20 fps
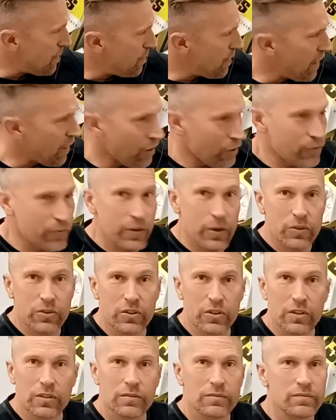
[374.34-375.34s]
air
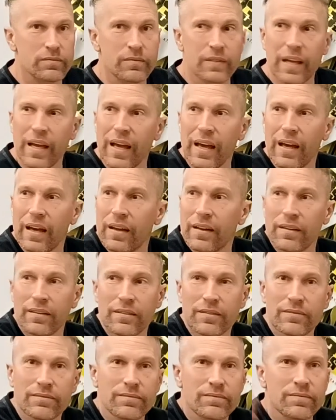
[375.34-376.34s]
filter
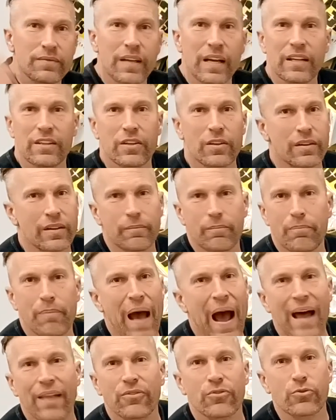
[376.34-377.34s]
in your
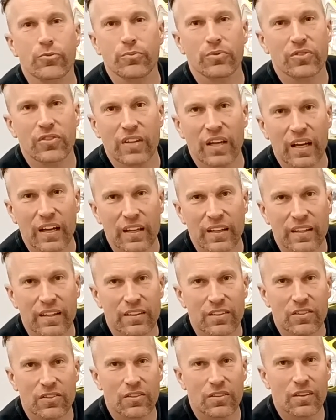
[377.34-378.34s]
bathroom sink.
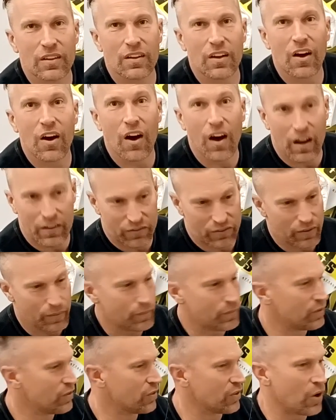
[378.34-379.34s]
It's awesome.
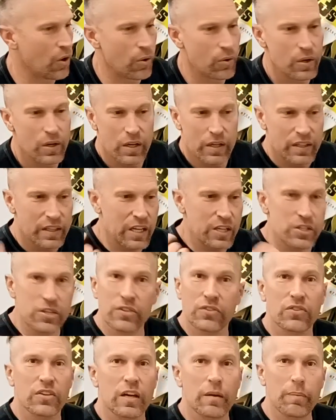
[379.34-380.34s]
So
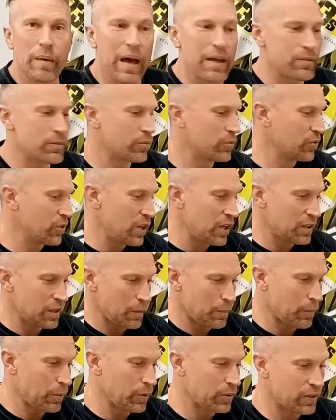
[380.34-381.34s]
kitchen sink, bathroom sink,
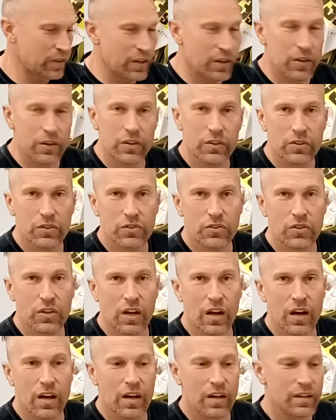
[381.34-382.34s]
you put their
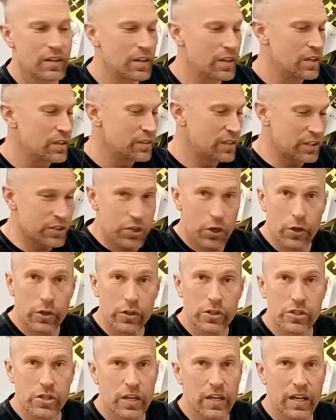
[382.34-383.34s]

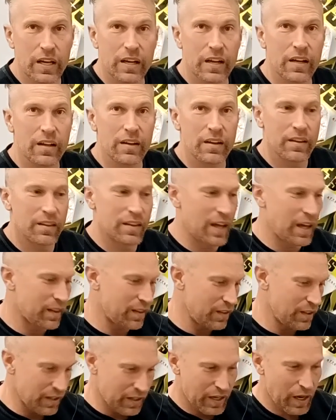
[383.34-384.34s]
detergent in it
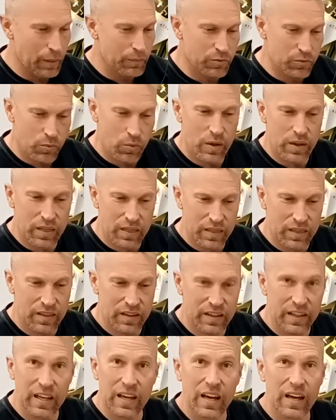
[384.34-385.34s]
that it comes with the
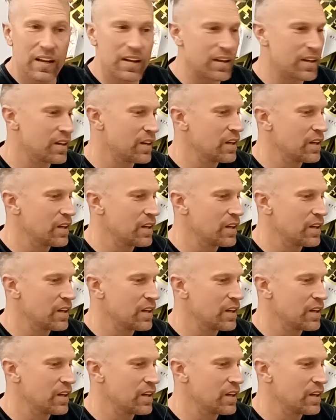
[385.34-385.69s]
kit.